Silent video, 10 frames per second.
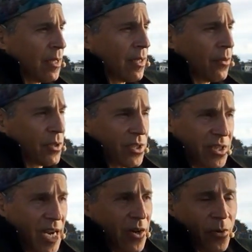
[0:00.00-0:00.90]
Which is
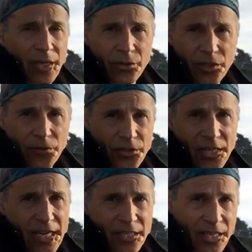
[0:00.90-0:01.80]
kind of what Lucifer
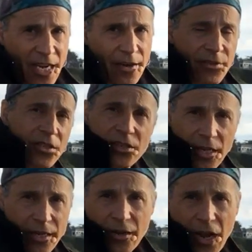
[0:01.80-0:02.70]
says to Eve. Is he's
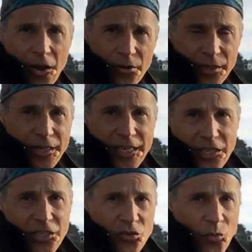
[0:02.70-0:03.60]
like, oh, he
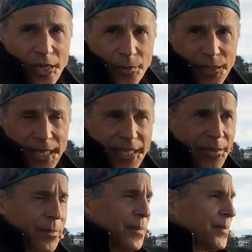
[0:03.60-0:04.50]
just doesn't want you to be like him.